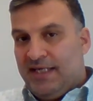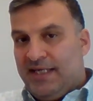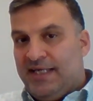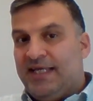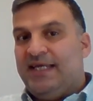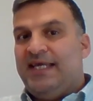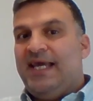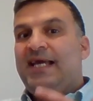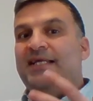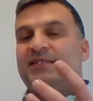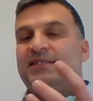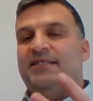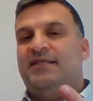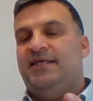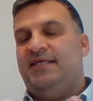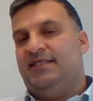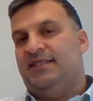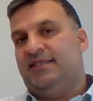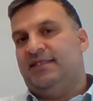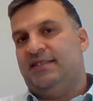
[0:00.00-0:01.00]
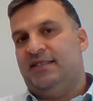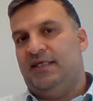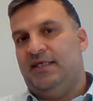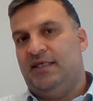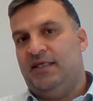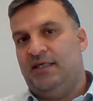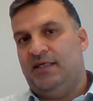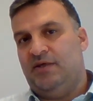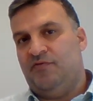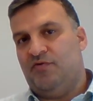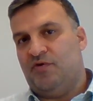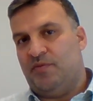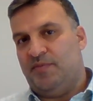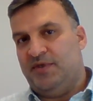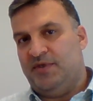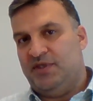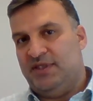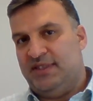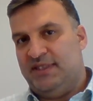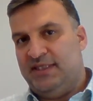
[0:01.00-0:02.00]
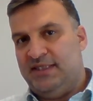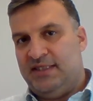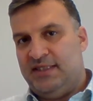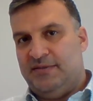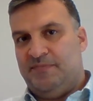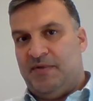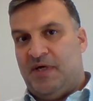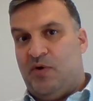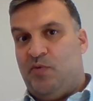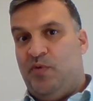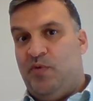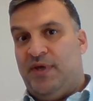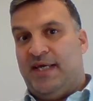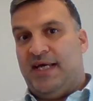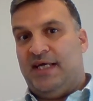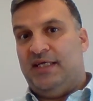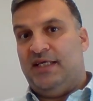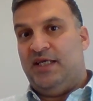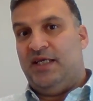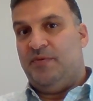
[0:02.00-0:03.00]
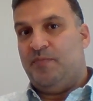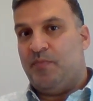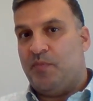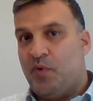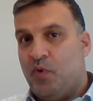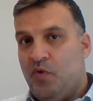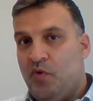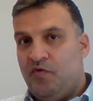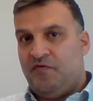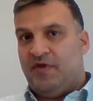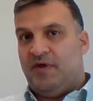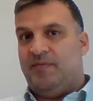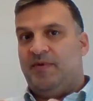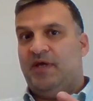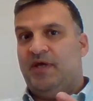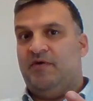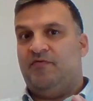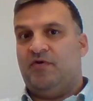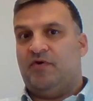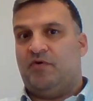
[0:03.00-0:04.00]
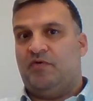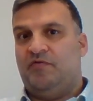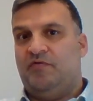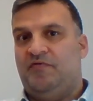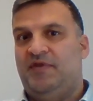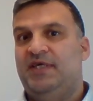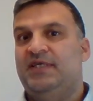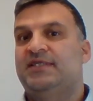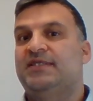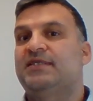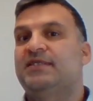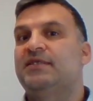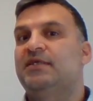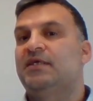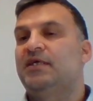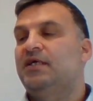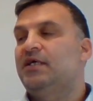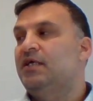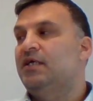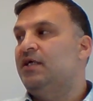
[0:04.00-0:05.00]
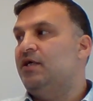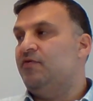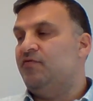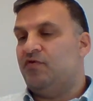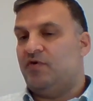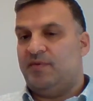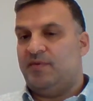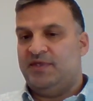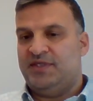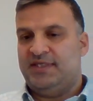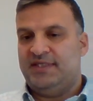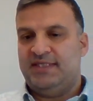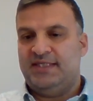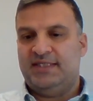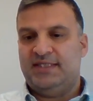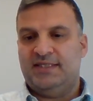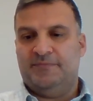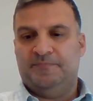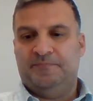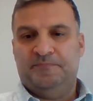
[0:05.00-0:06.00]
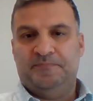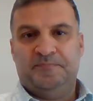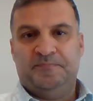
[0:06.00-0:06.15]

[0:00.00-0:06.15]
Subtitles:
create this information system, how we can improve the behavior of this information system.